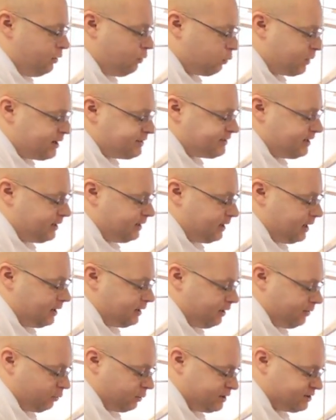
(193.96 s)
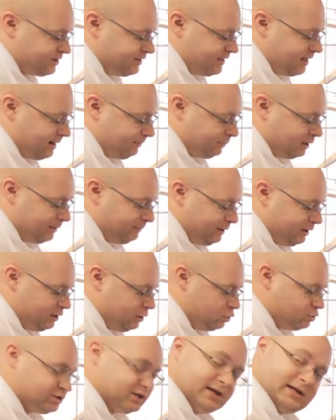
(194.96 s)
another reason that I'm gonna be
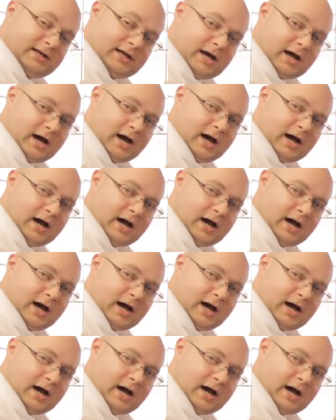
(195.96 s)
using